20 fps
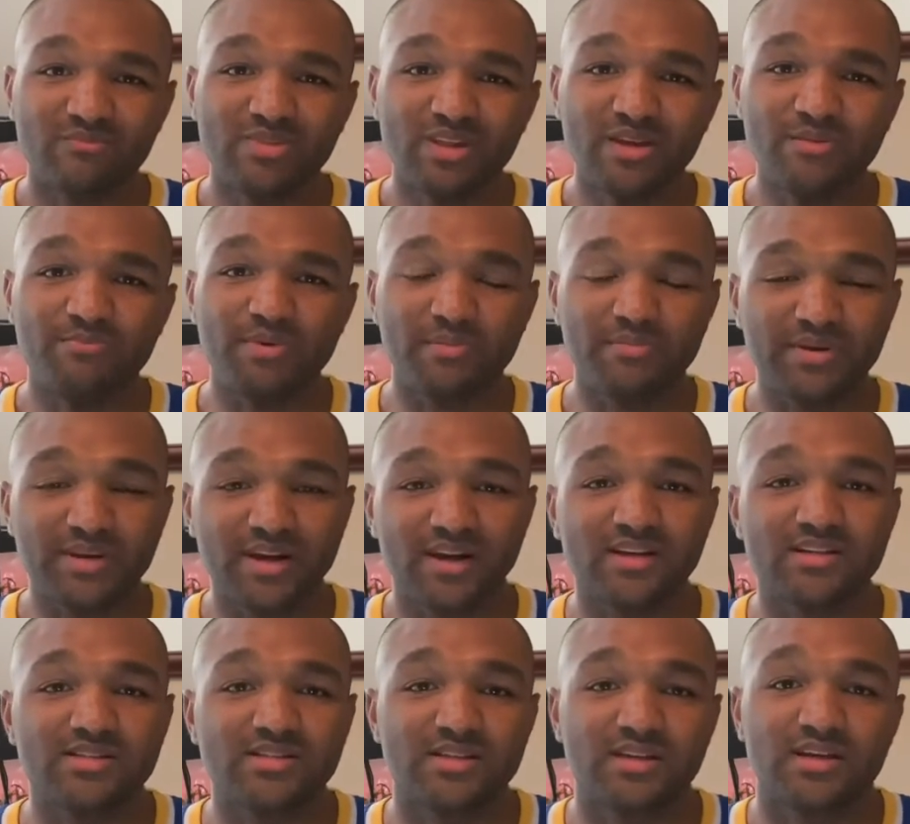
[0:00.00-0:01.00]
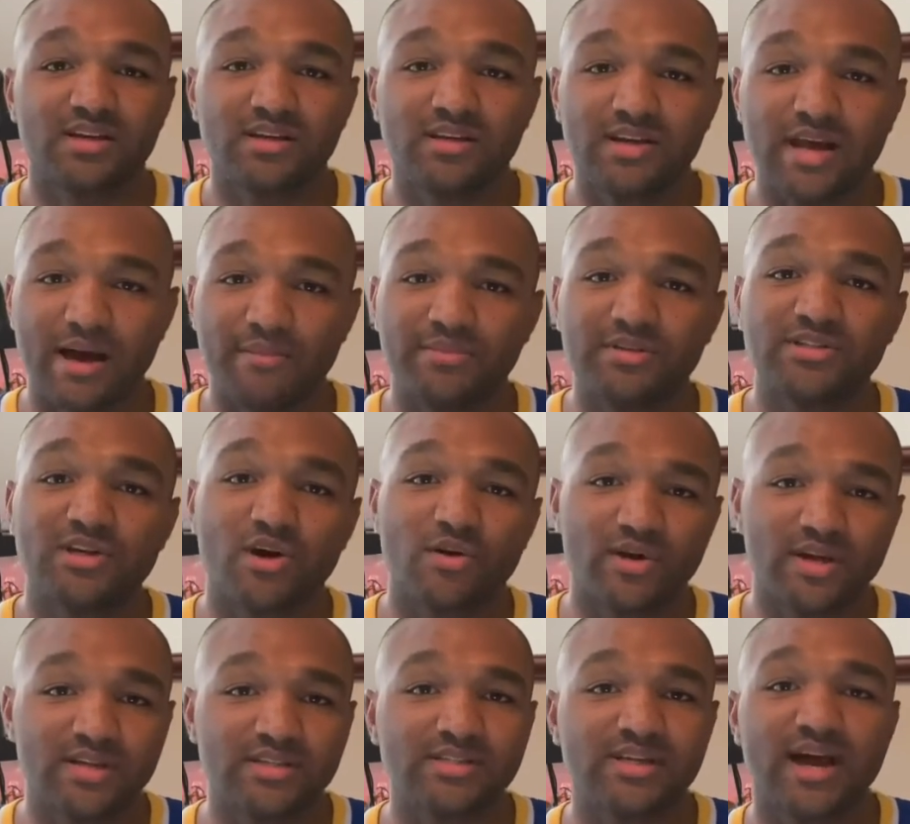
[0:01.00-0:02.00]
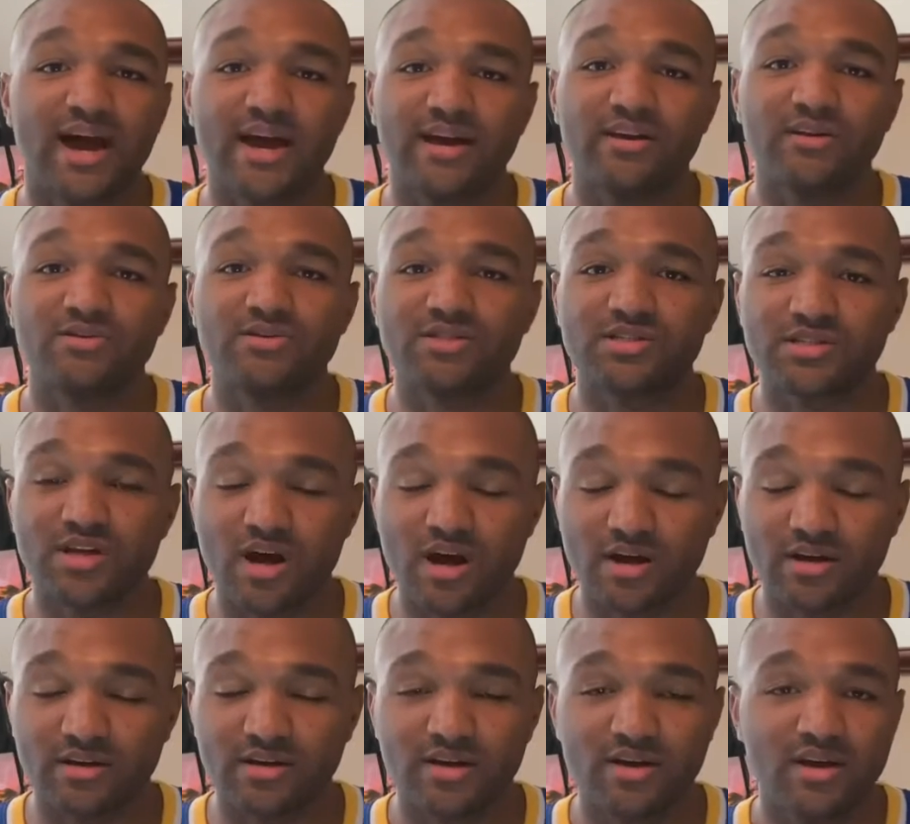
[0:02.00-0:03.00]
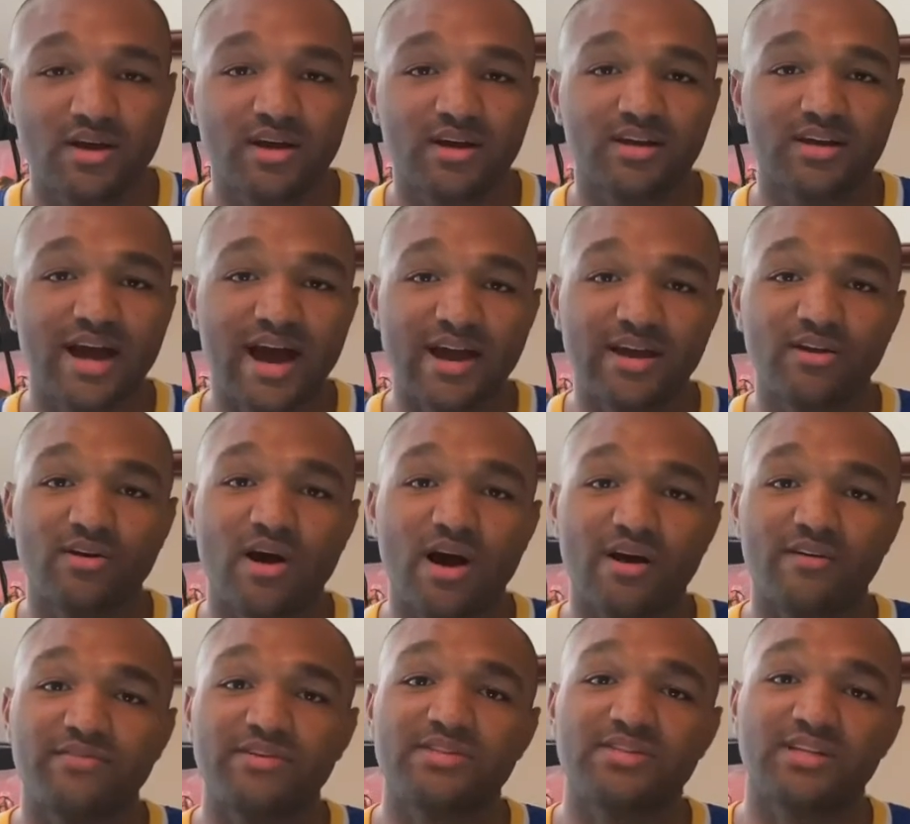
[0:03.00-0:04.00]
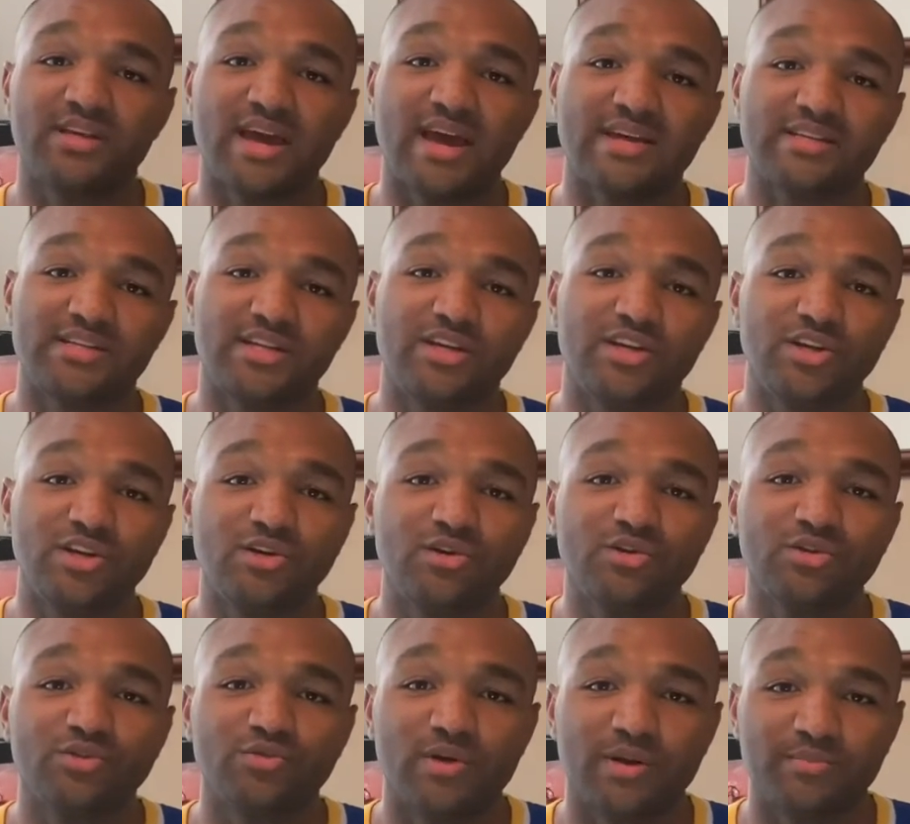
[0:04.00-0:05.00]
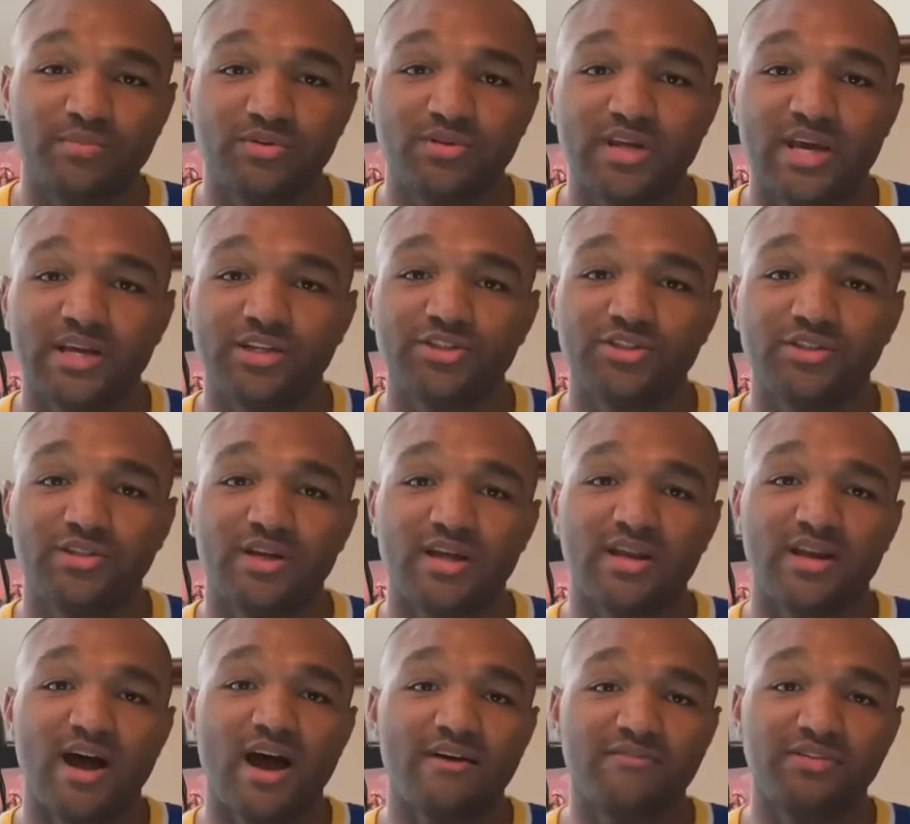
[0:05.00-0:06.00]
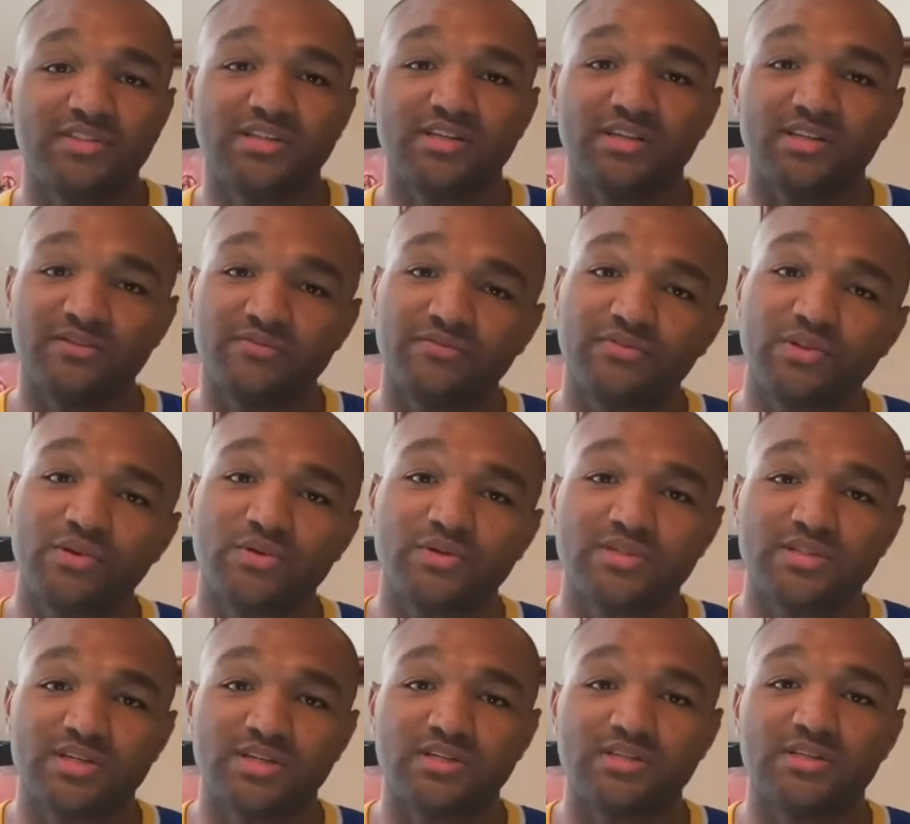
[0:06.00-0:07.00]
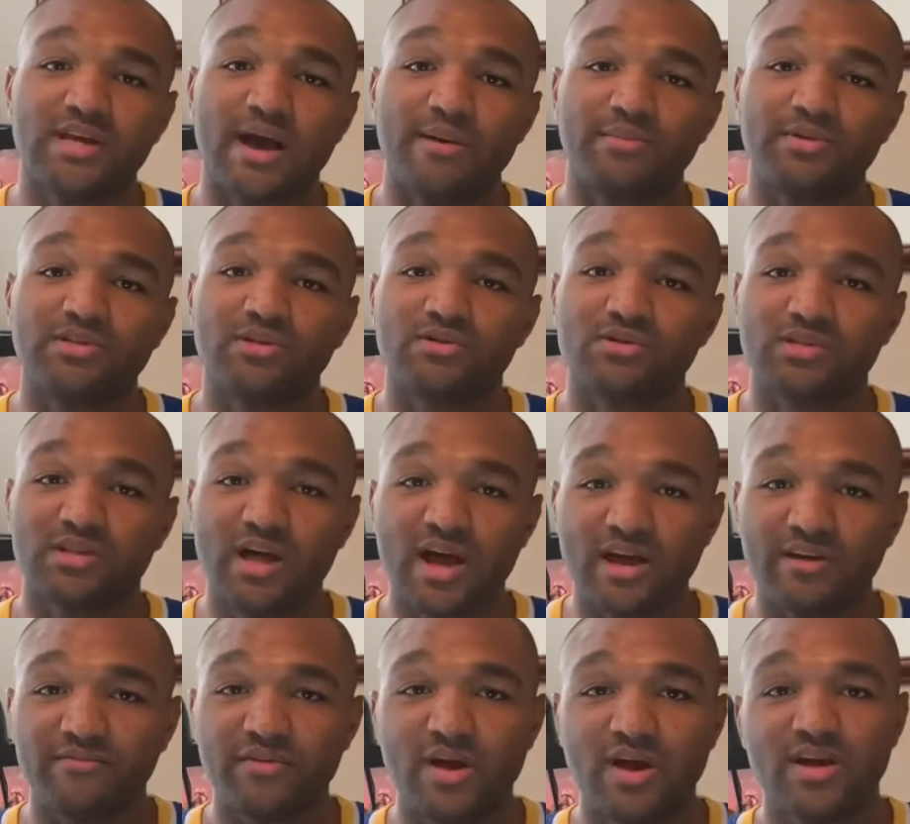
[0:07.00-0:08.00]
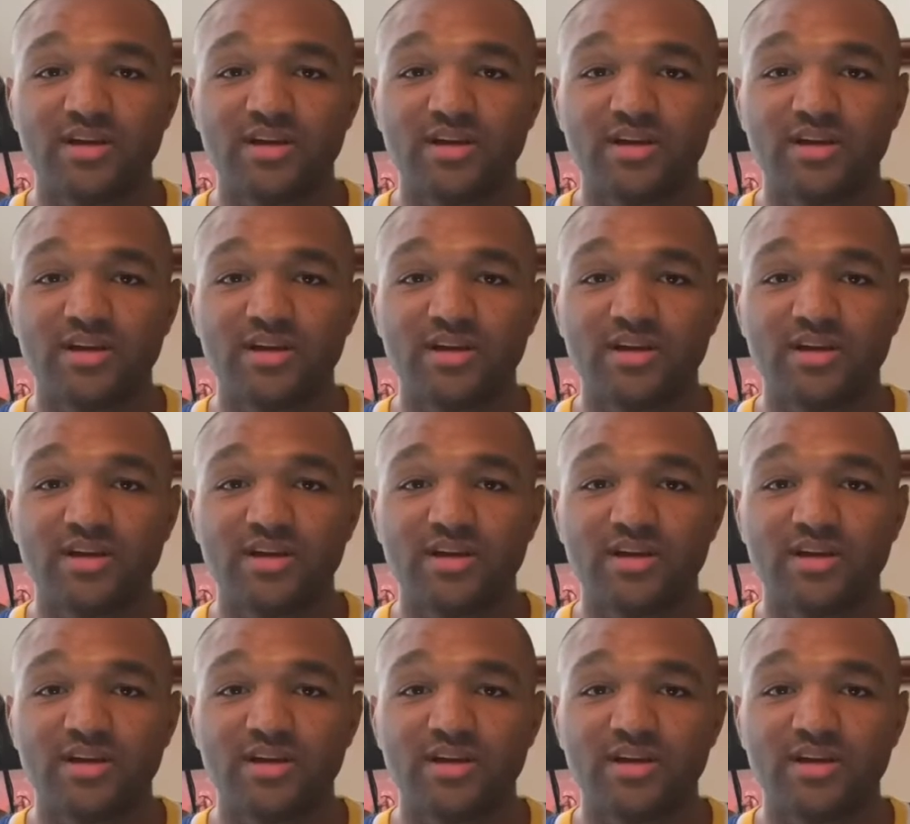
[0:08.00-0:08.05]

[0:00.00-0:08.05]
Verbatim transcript: But because Yamato is Kaido's son, Kaido obviously has a huge reputation and obviously influences Yamato's life.